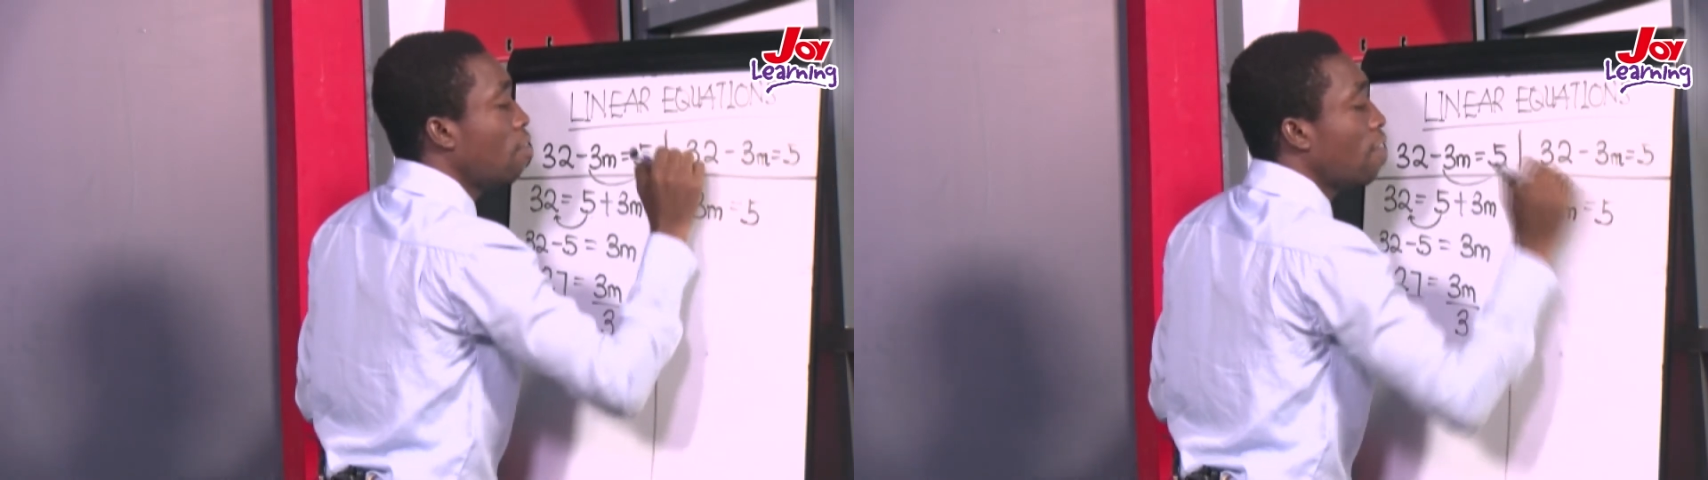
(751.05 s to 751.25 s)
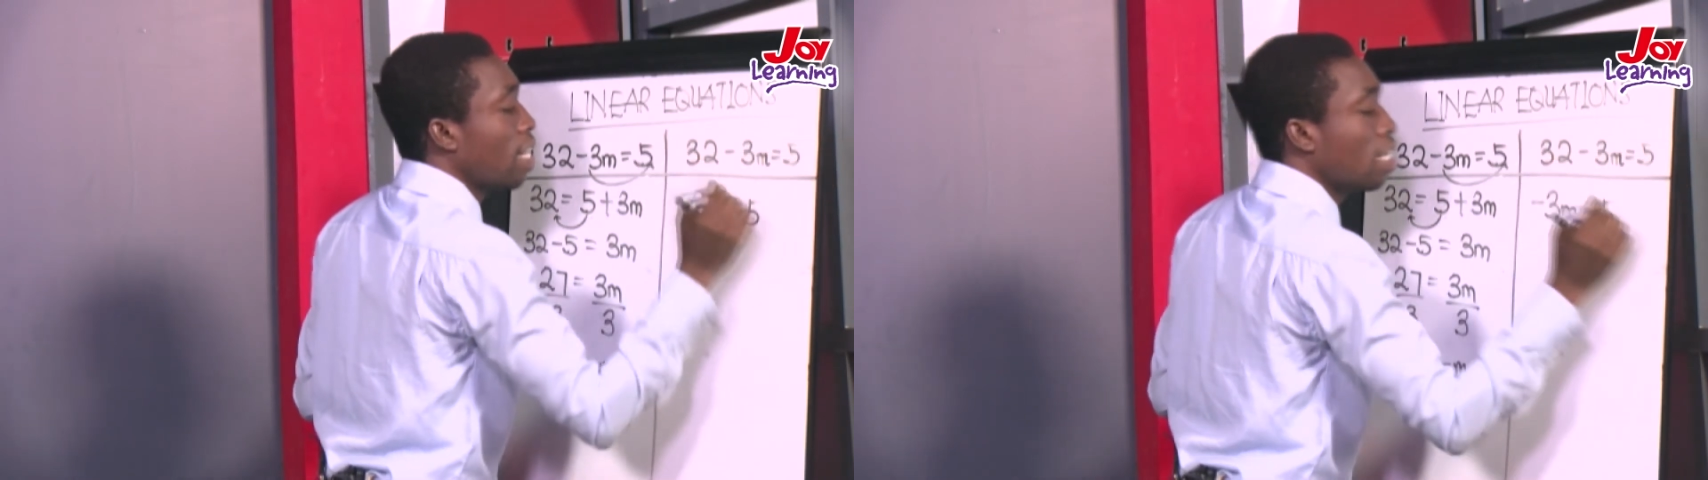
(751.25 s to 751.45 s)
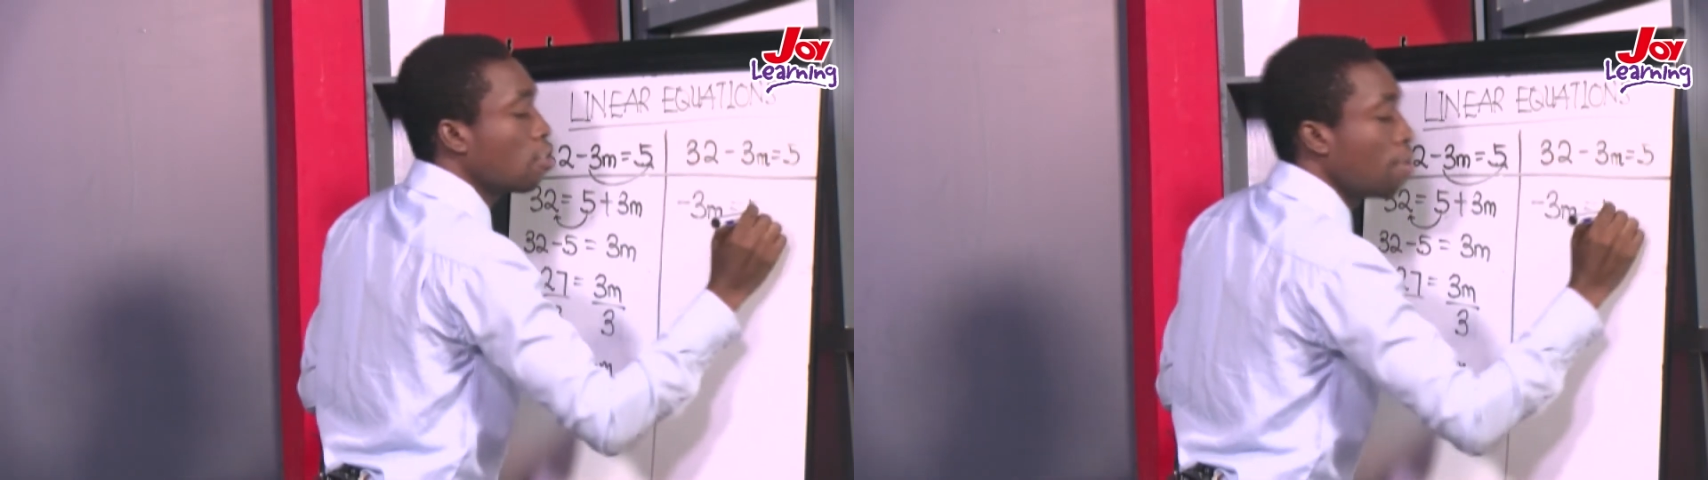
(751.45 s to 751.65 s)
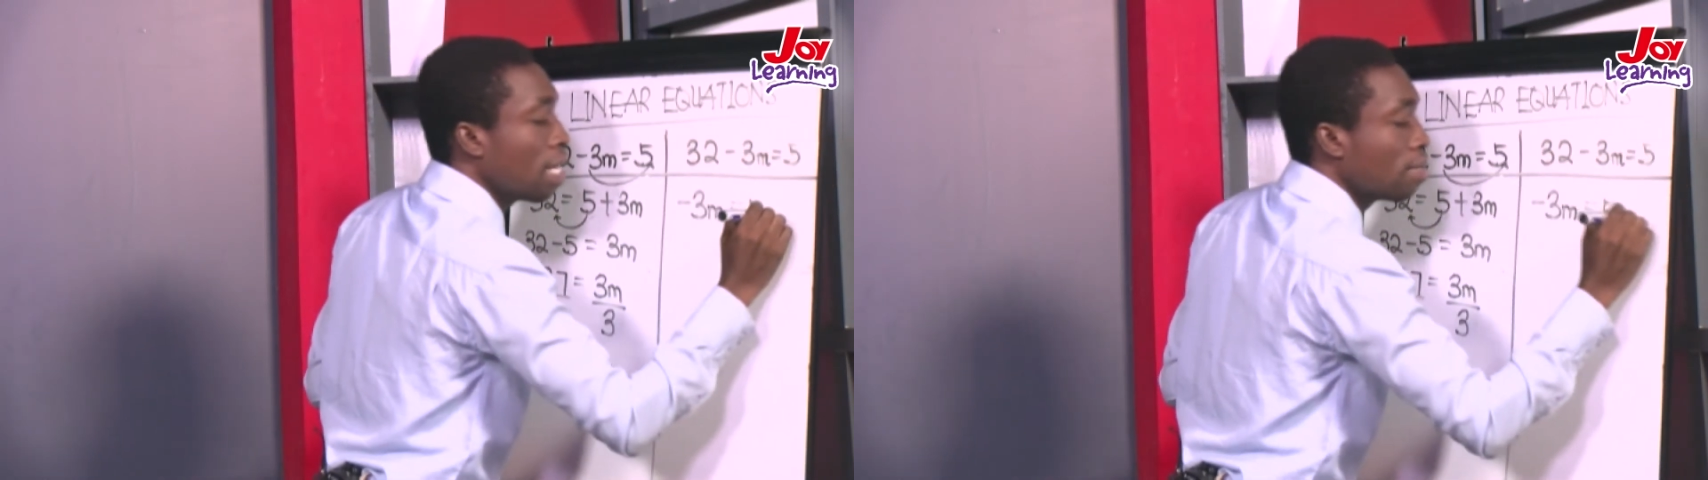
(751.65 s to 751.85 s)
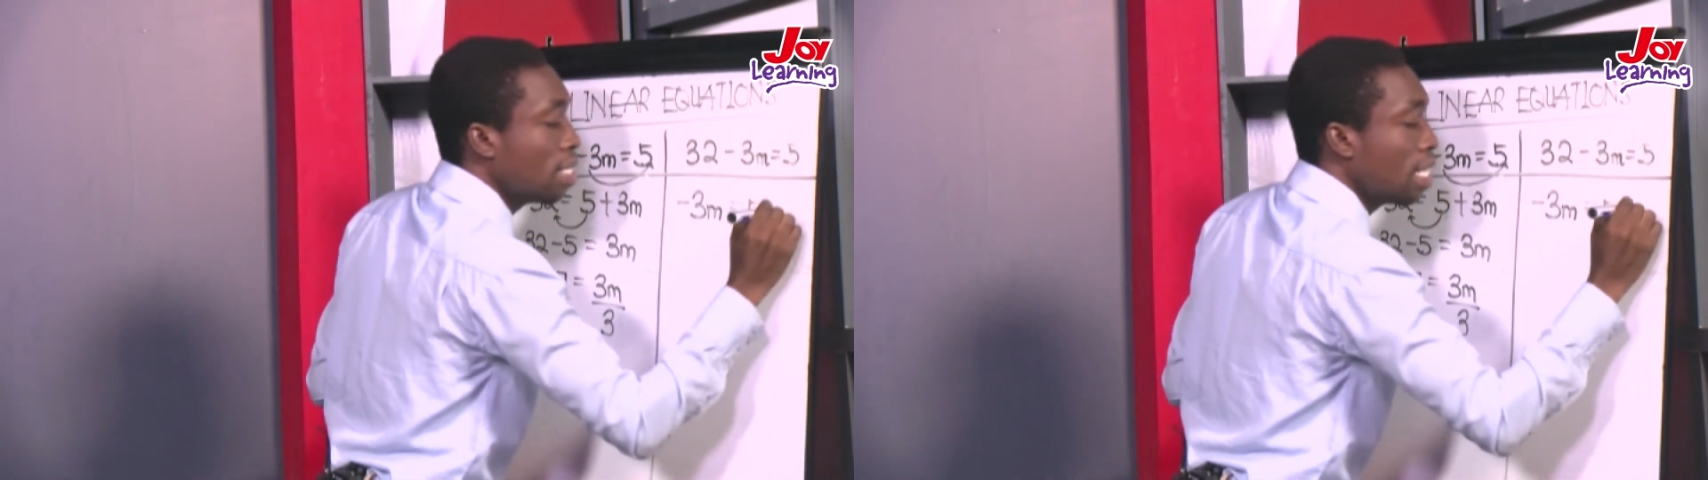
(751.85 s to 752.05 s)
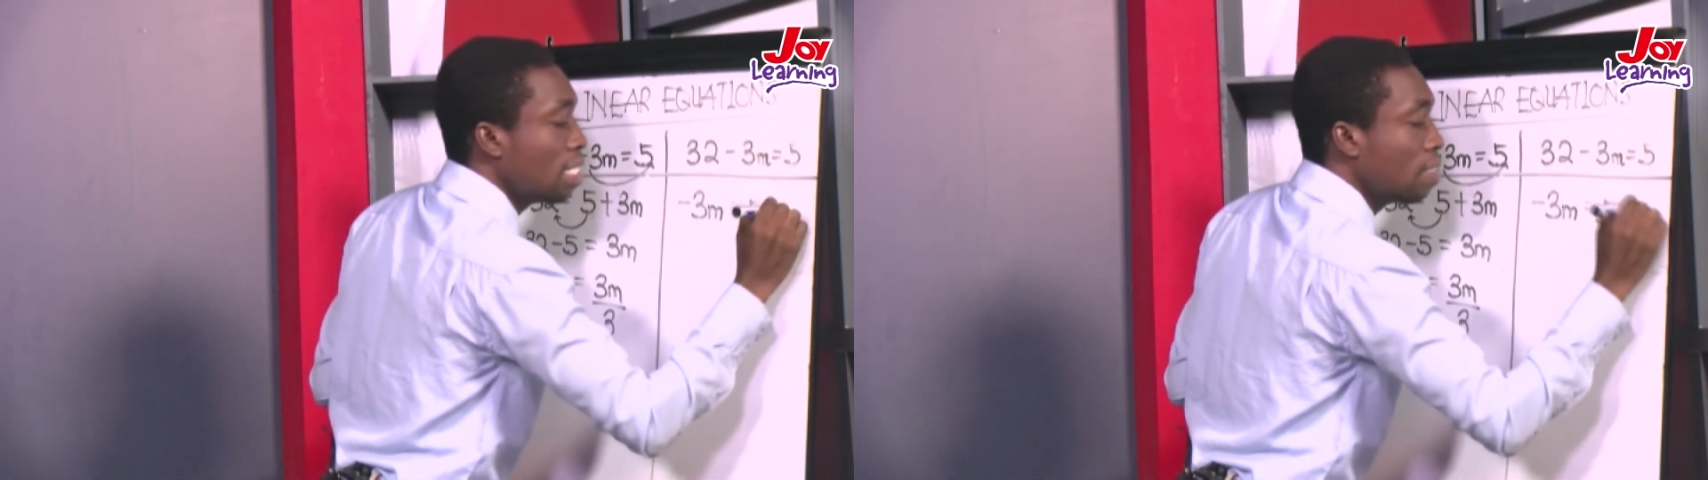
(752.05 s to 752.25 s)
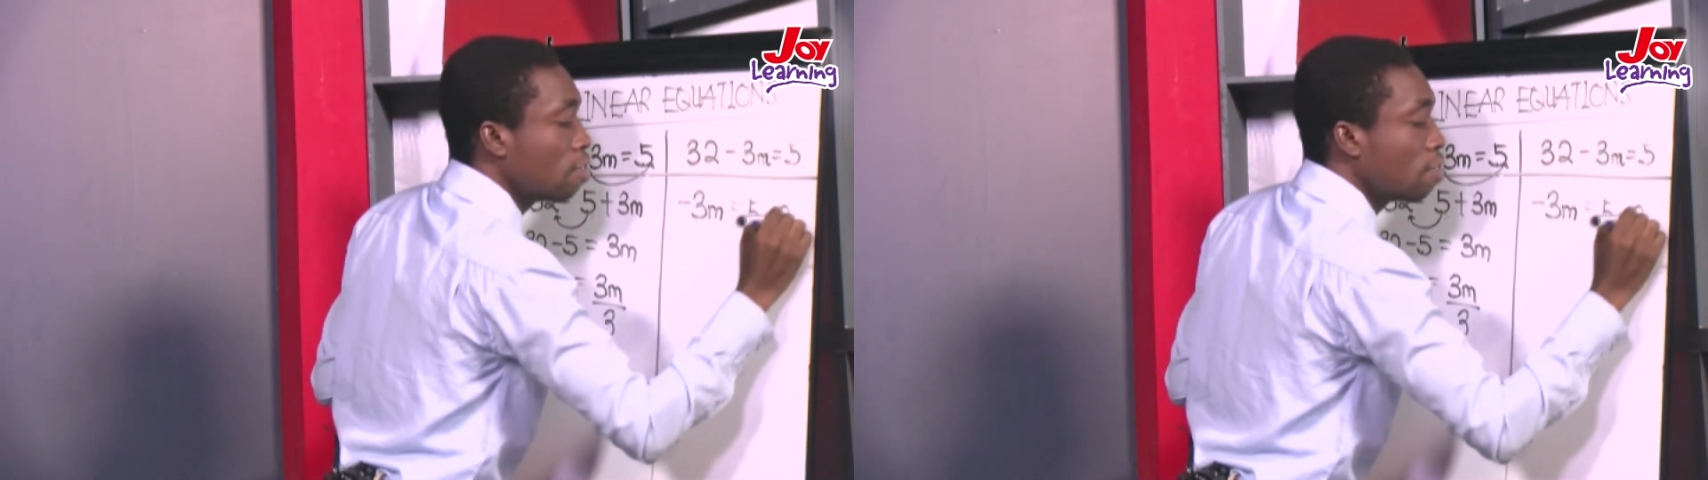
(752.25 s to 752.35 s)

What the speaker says: over here, so it becomes negative.